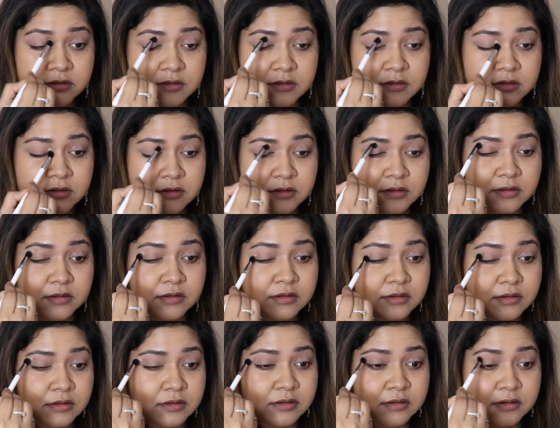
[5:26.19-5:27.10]

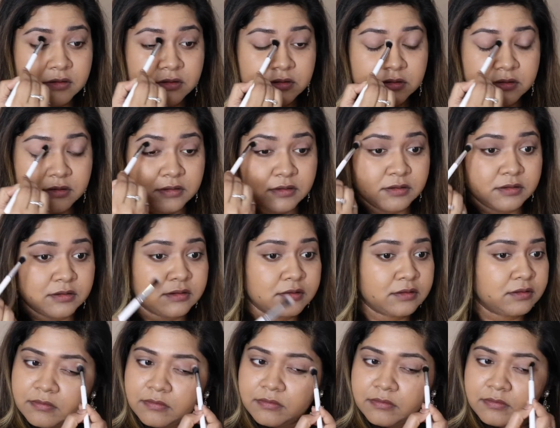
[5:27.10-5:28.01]

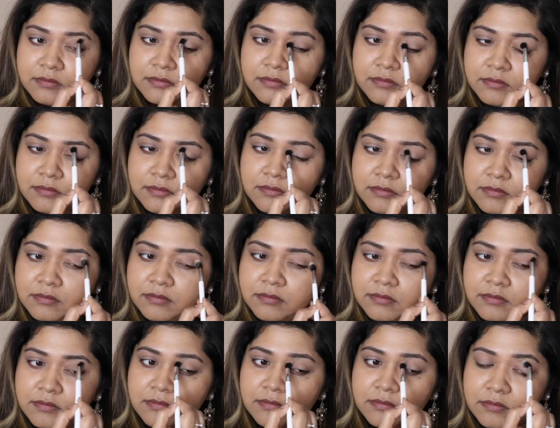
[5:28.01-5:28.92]

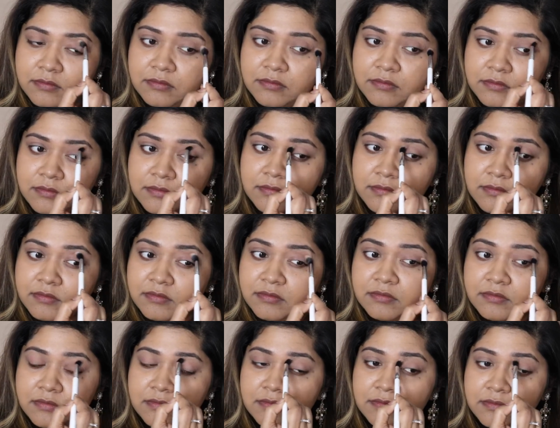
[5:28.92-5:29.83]

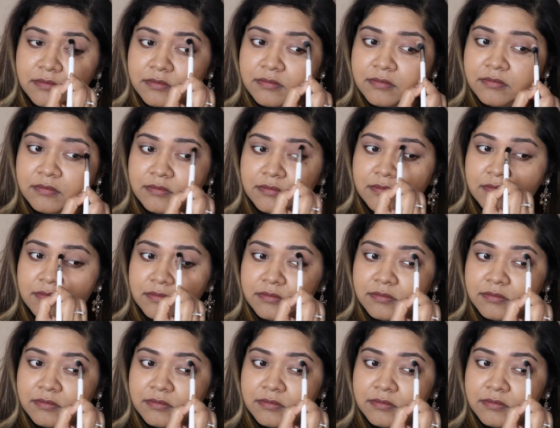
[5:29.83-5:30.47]
Nobody speaks.